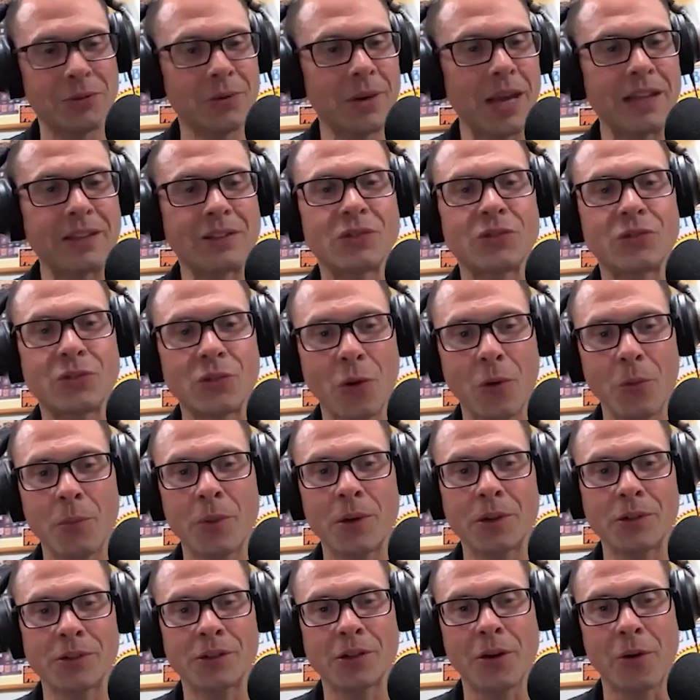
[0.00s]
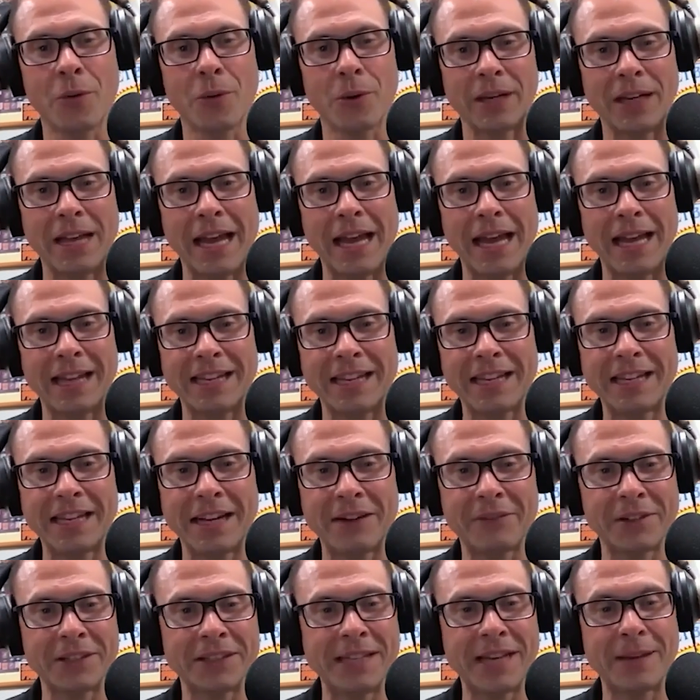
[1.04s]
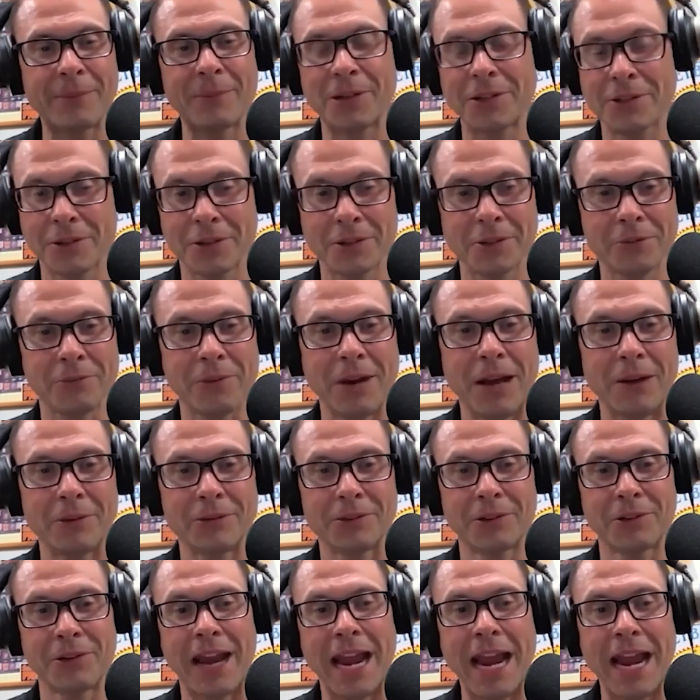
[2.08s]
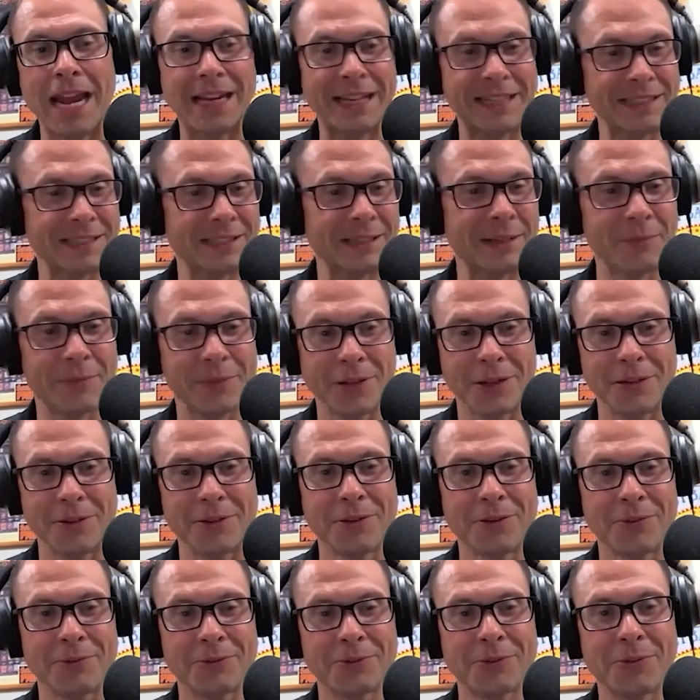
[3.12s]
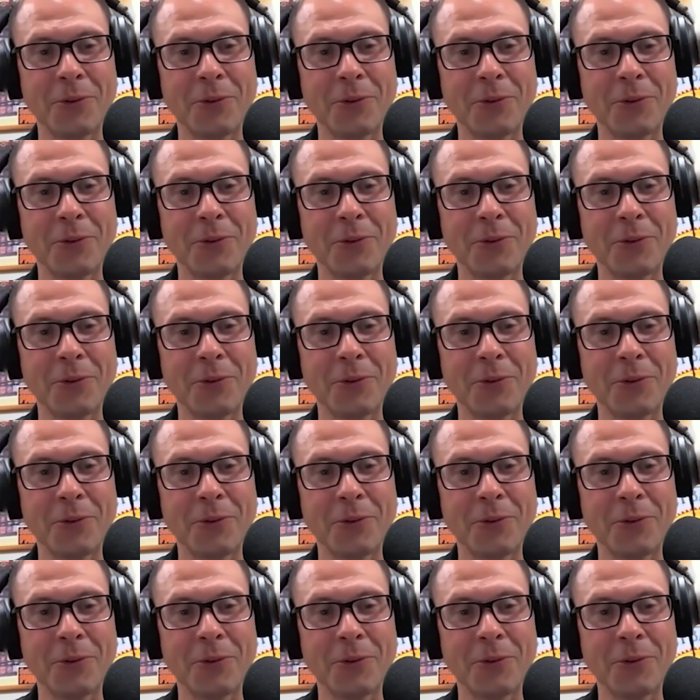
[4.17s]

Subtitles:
You got so much going on, and every time I turn around, you're adding something new.